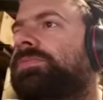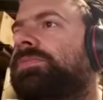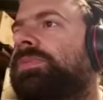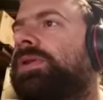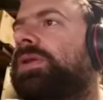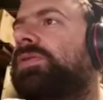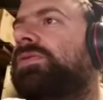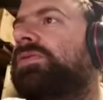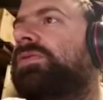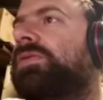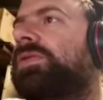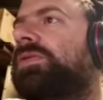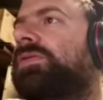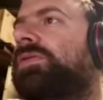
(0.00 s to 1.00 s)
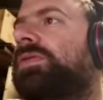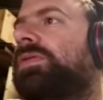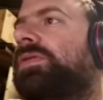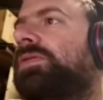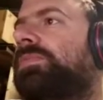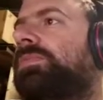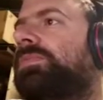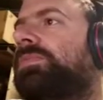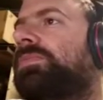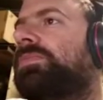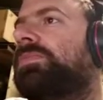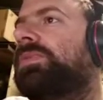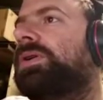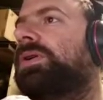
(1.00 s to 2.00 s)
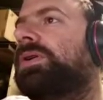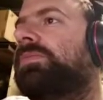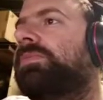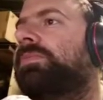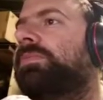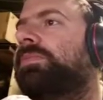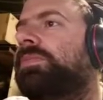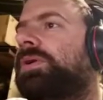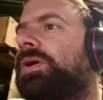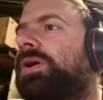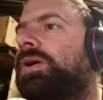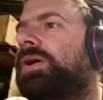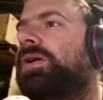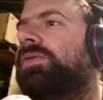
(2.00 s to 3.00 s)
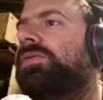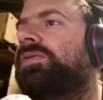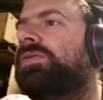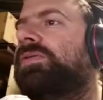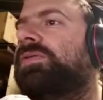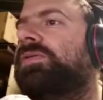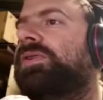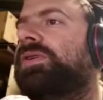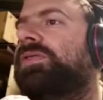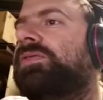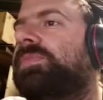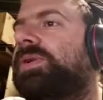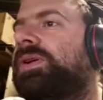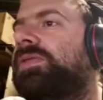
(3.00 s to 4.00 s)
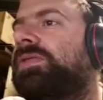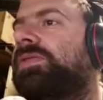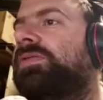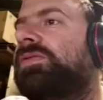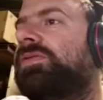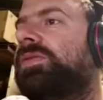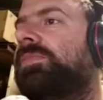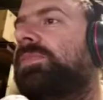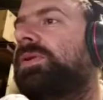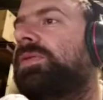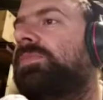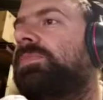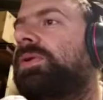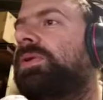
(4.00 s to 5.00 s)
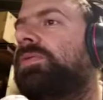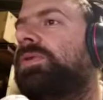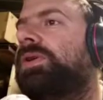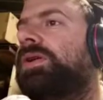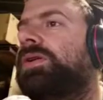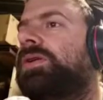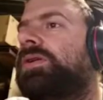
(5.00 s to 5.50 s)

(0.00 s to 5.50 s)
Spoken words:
Now it's starting to look. Okay, so let's make this a bit bony.